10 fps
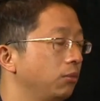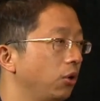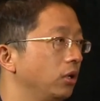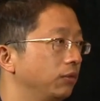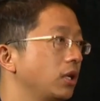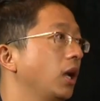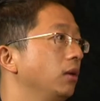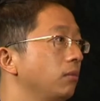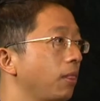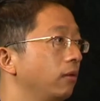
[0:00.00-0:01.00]
point of
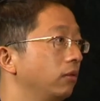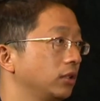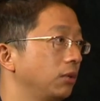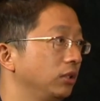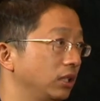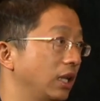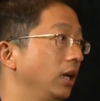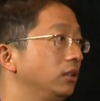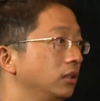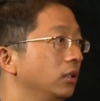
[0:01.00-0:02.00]
time, for example, in the
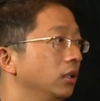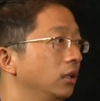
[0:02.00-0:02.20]
night,